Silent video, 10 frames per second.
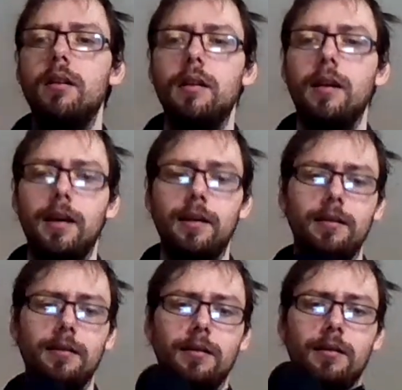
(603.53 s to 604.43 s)

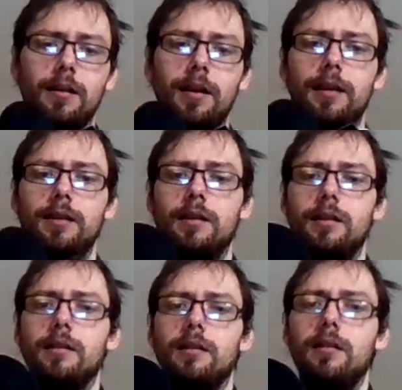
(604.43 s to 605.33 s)
and it is
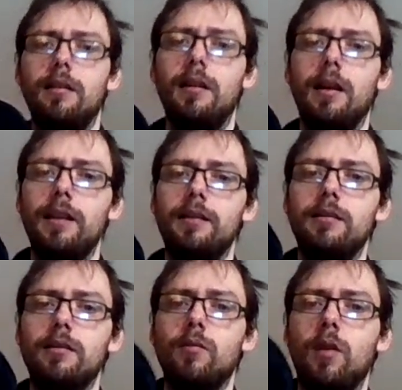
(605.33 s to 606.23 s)
a
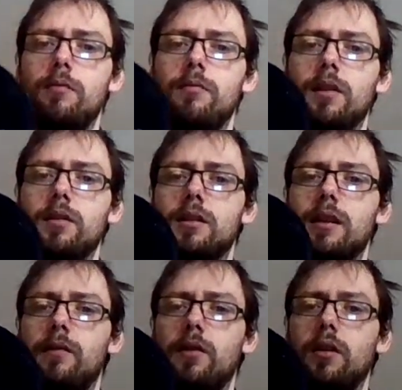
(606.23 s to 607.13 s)
licensed one. I just
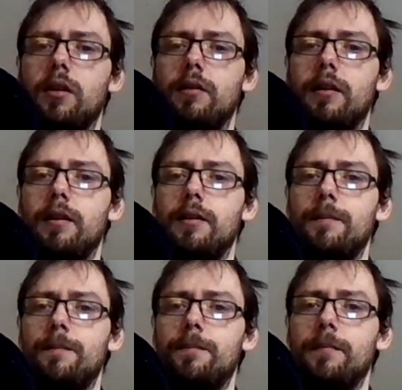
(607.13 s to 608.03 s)
haven't got
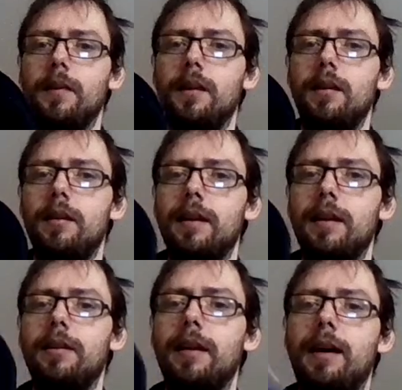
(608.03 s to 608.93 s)

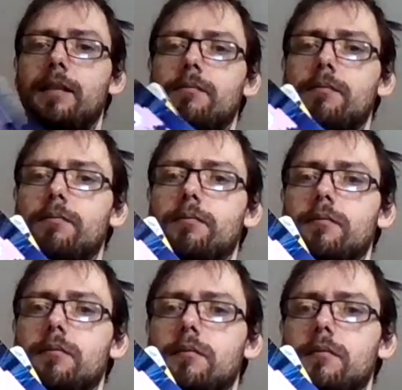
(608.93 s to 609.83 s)
taken that
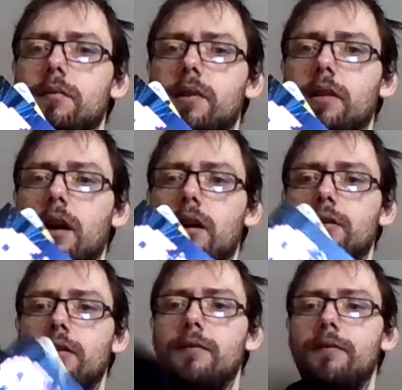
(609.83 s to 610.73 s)

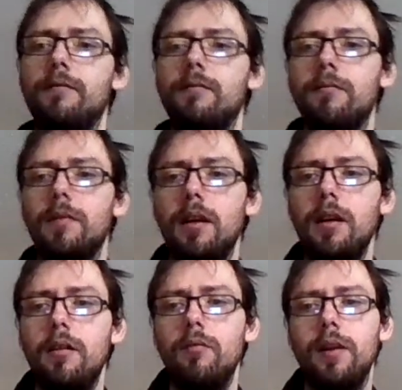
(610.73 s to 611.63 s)
card off,
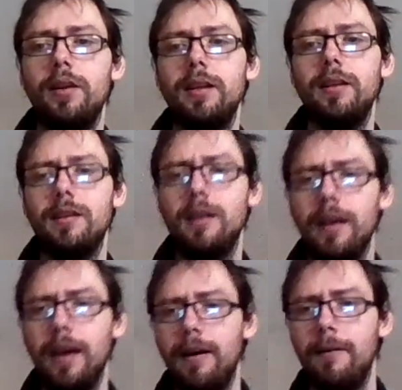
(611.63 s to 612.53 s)
which is to
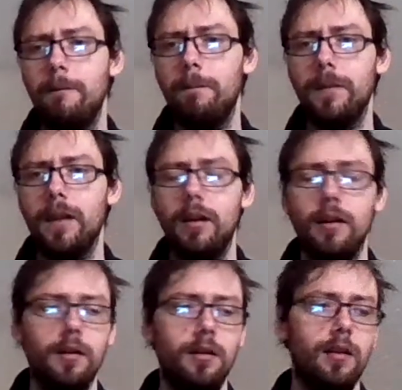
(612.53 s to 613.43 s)
get
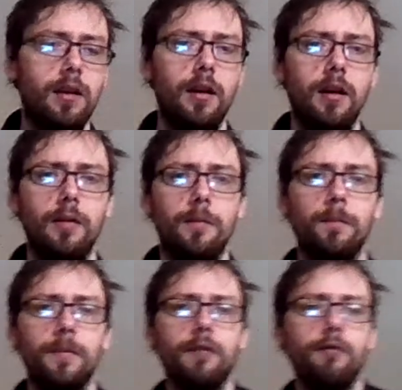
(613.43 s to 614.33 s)
the
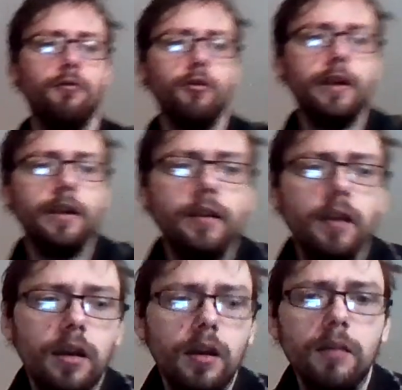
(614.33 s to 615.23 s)
3
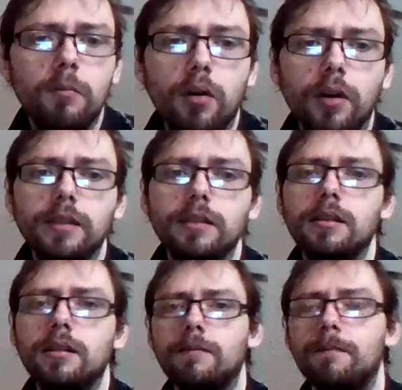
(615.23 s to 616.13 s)
points.